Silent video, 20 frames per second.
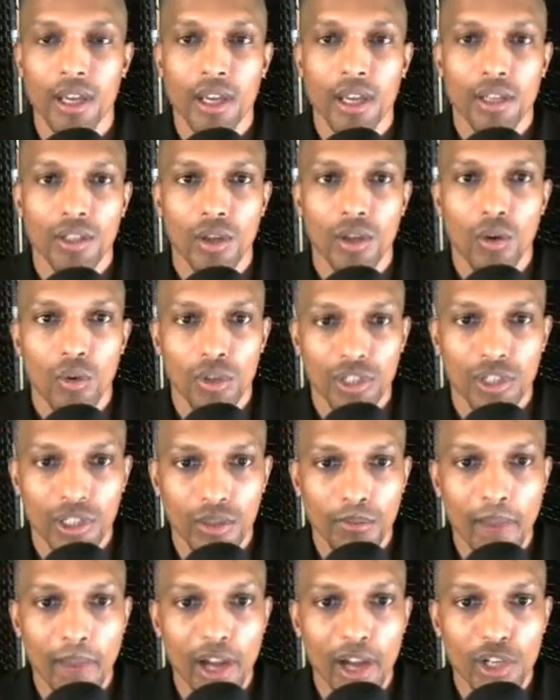So
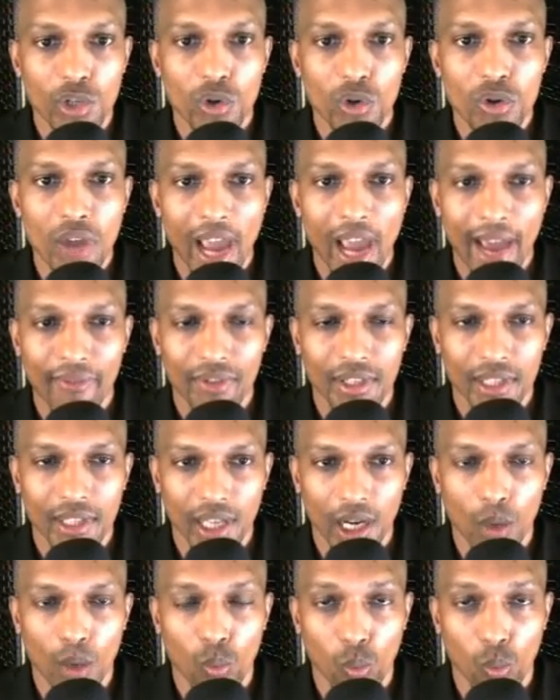just make sure you have this set up.